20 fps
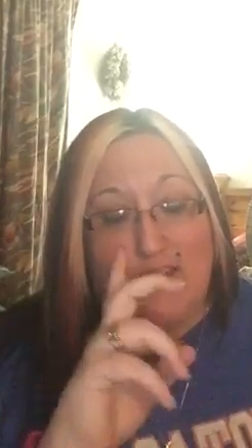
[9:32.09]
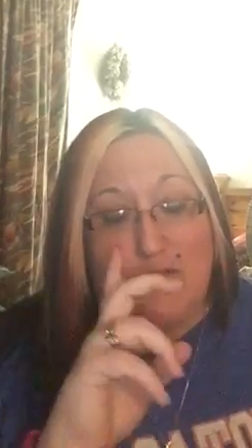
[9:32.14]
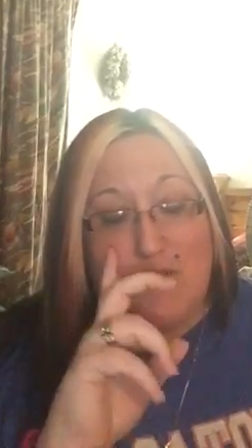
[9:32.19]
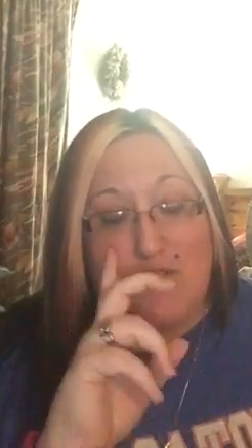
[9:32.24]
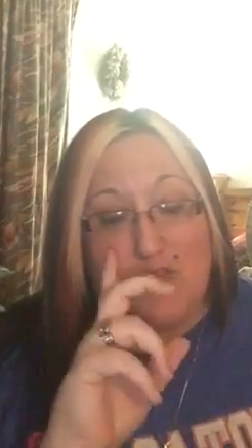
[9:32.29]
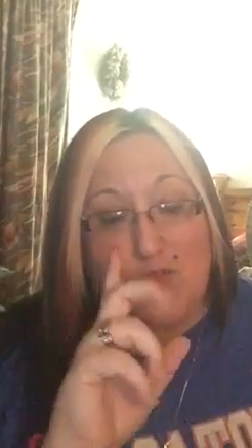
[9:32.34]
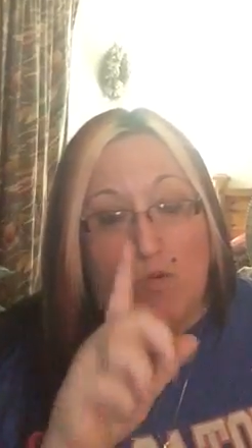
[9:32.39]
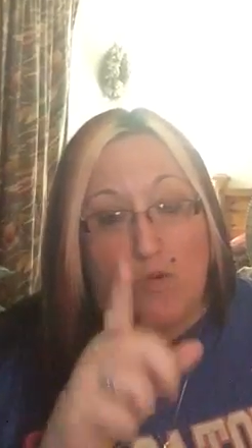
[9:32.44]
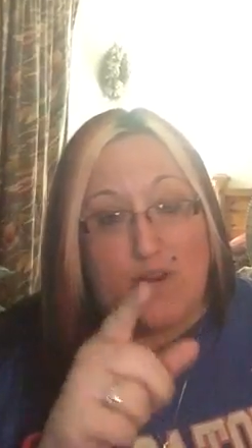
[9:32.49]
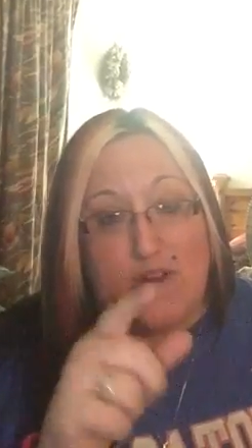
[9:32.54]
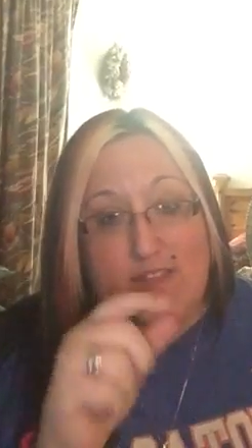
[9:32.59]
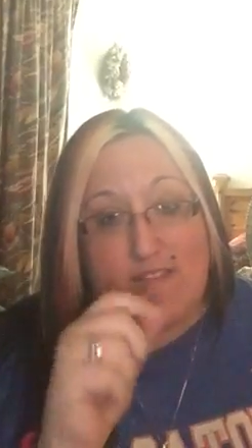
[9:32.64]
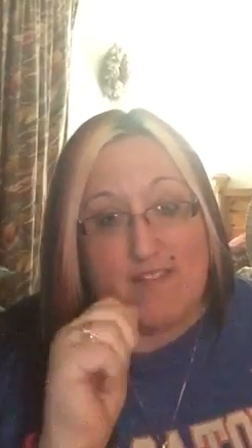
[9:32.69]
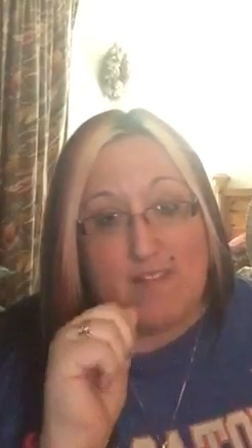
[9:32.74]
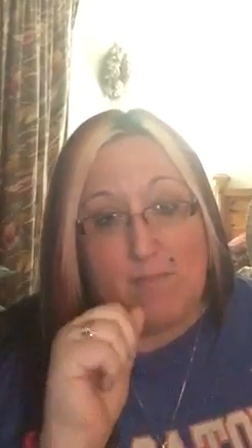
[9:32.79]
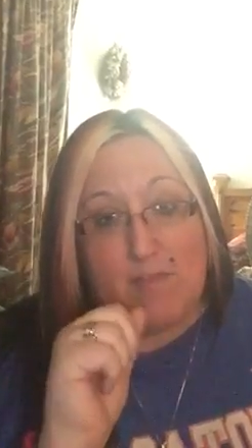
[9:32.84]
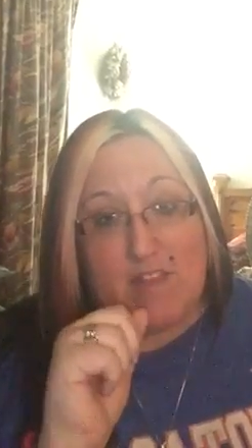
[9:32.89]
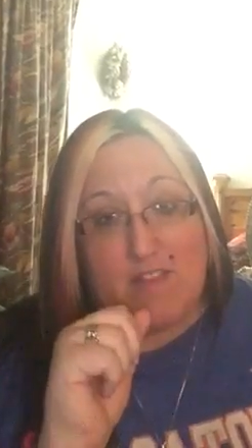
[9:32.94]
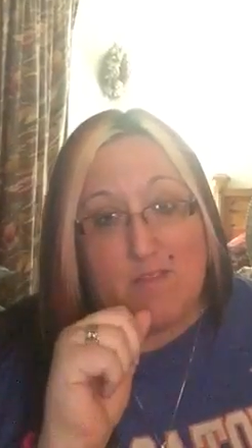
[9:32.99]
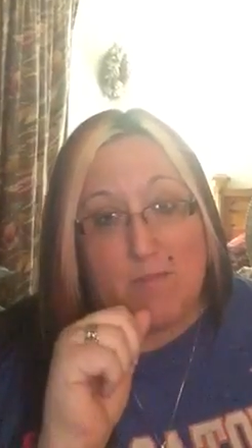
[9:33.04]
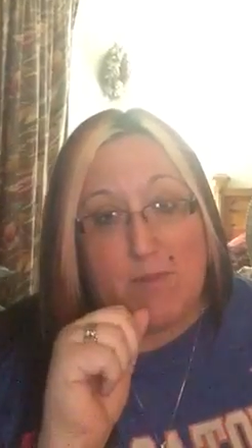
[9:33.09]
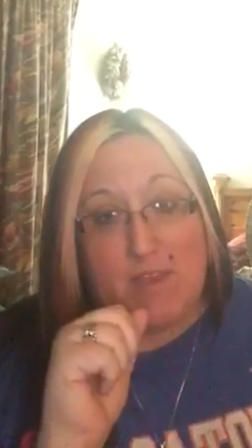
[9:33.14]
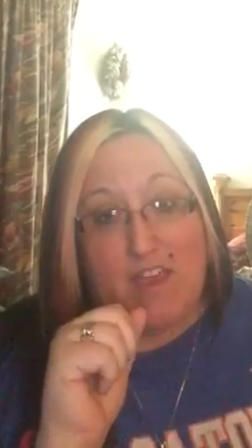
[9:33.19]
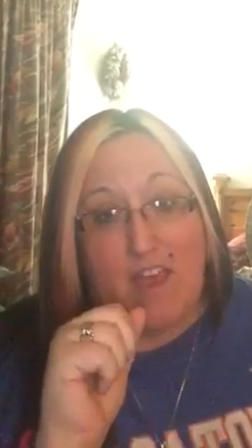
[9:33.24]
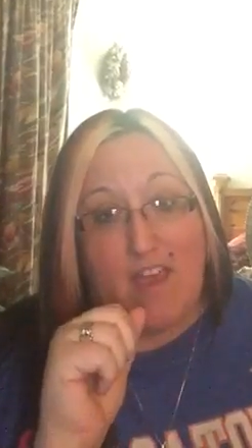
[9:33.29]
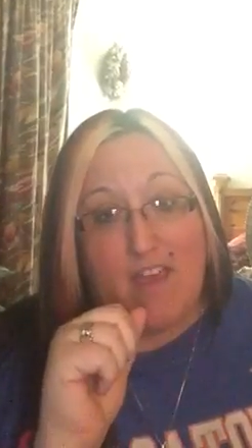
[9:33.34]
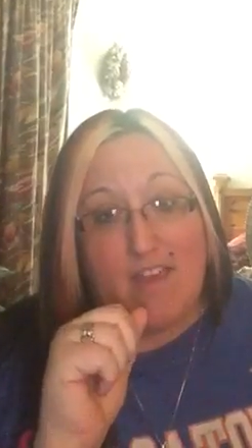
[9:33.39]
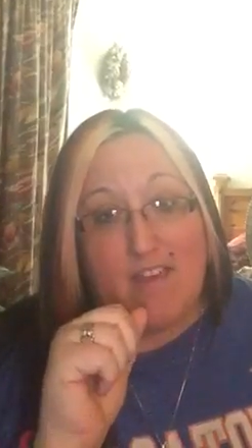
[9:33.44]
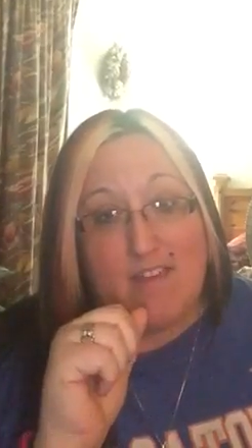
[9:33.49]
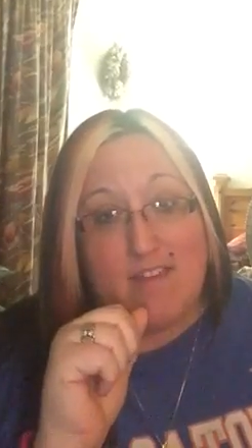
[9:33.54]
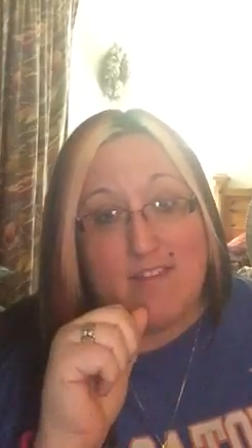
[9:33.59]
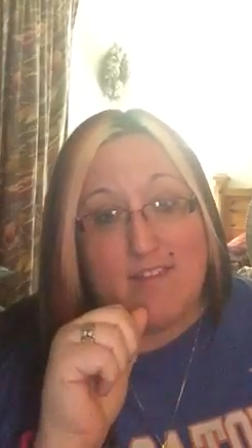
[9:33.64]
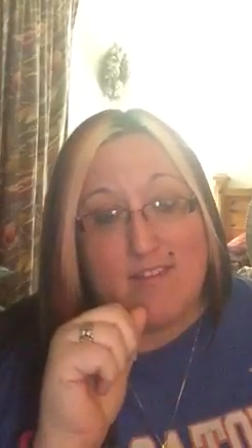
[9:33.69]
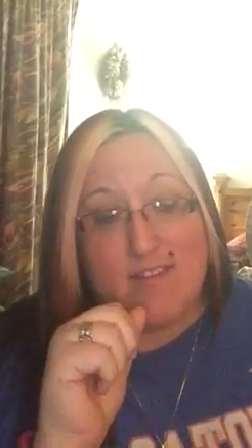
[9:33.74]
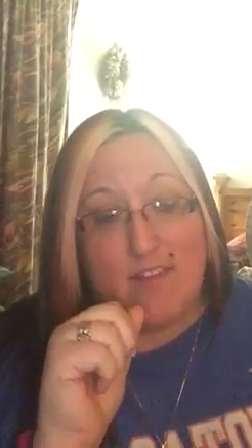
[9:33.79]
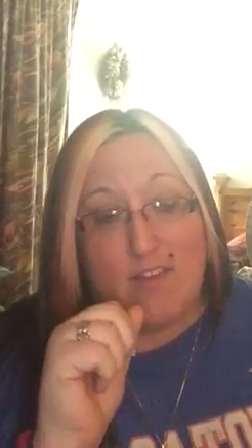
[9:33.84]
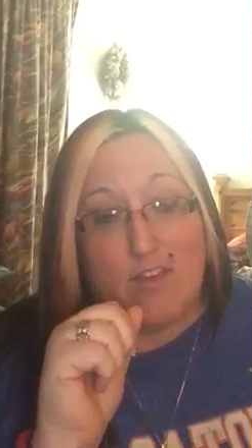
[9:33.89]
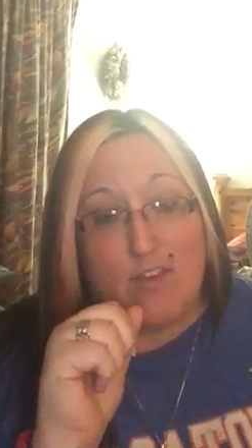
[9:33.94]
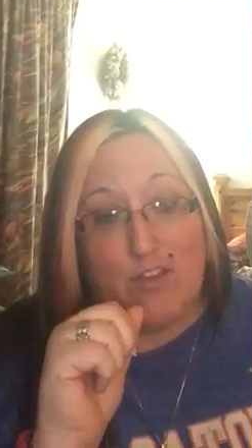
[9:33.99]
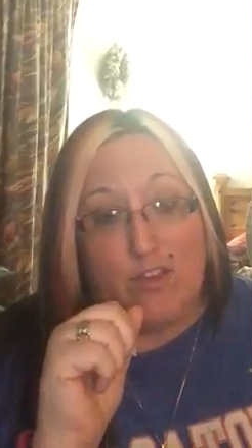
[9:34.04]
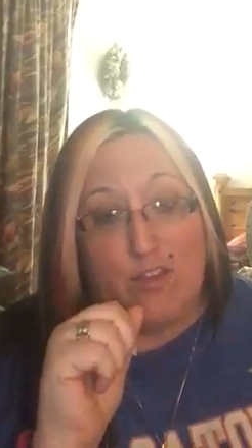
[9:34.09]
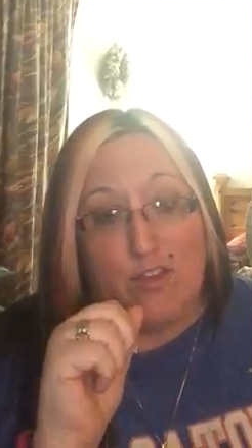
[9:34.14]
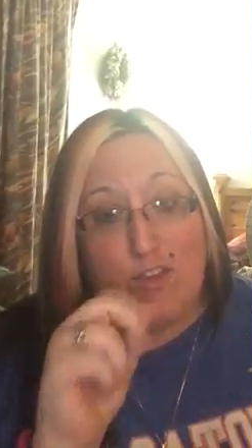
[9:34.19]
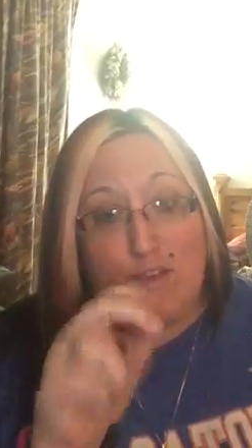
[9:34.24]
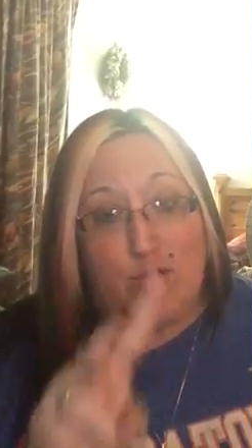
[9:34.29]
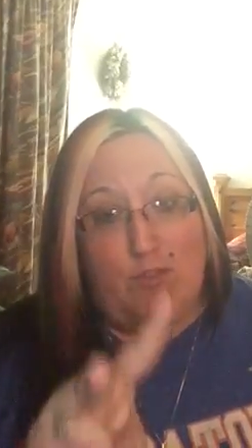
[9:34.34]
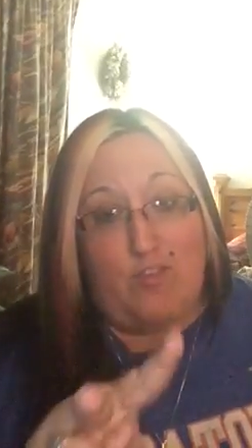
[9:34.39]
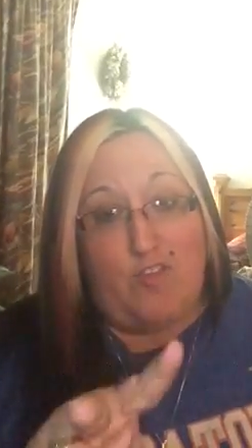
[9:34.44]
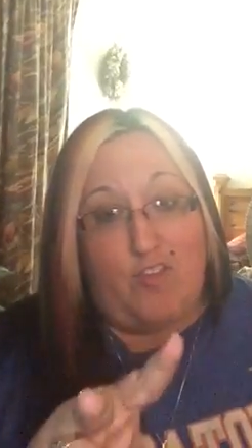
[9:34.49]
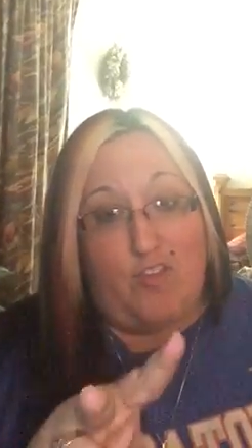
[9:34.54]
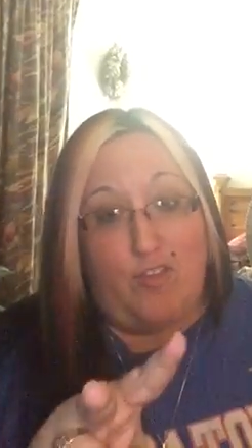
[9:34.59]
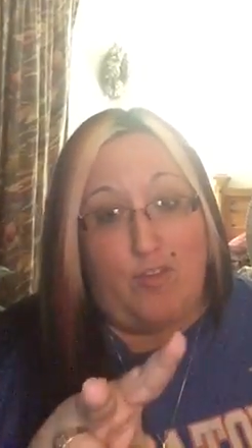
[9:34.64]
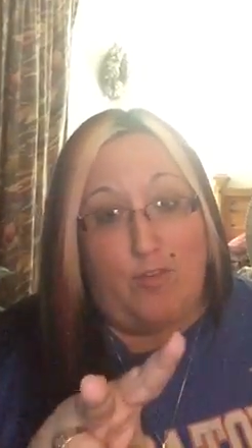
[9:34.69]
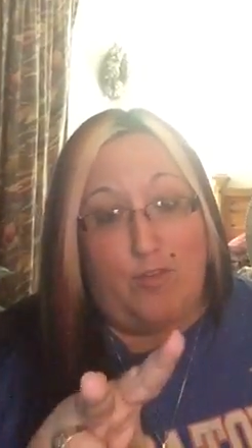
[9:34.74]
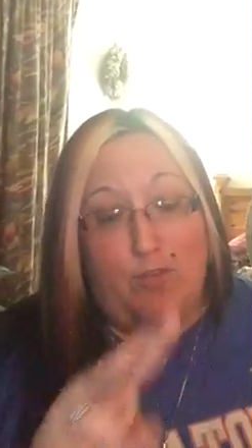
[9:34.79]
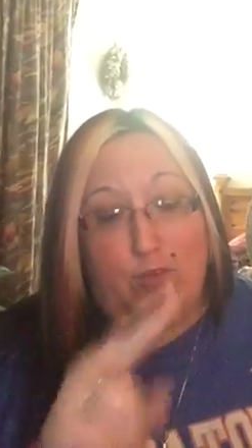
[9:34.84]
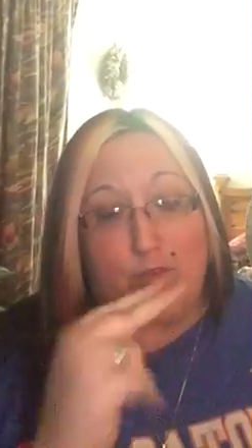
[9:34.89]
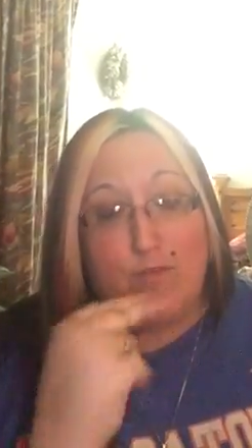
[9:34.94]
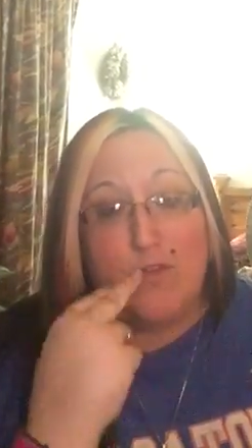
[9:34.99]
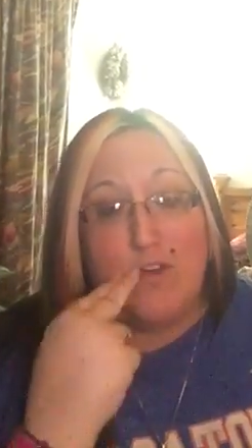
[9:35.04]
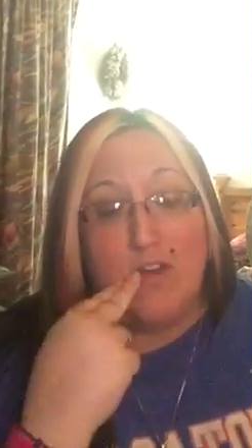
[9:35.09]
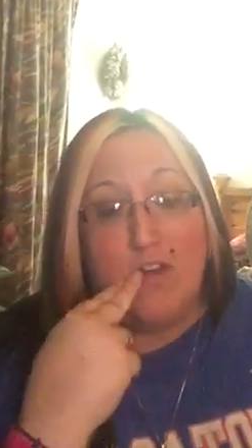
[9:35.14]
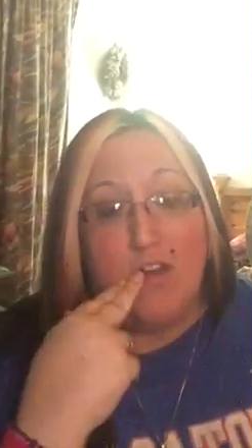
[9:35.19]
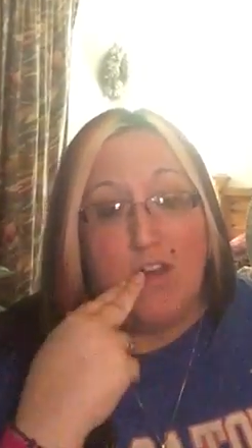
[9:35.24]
to Miss Courtney Simpkins because you two